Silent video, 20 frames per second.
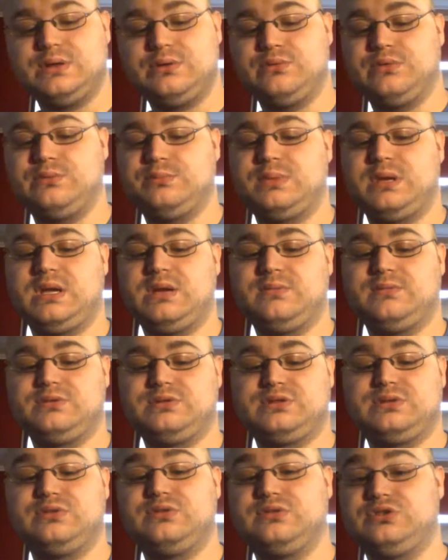won't be able
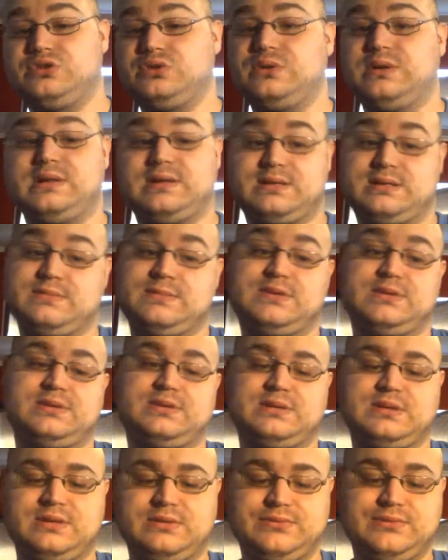to enjoy it as much.
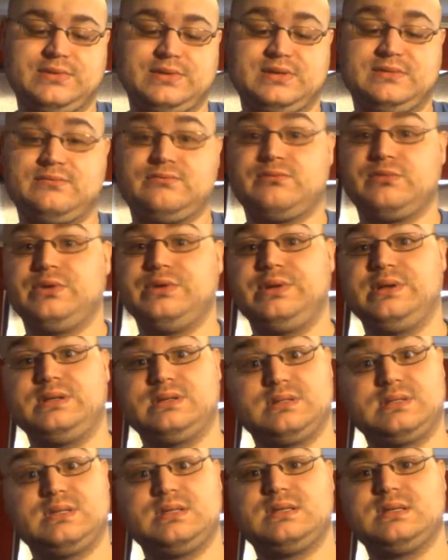It would really
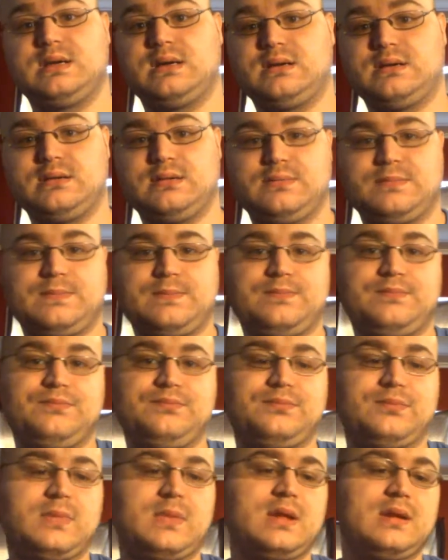suck.
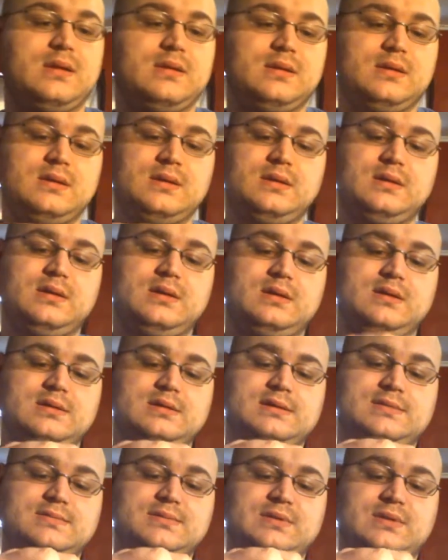
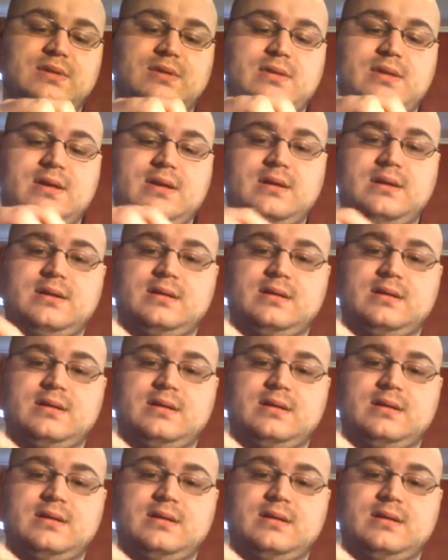Let's put that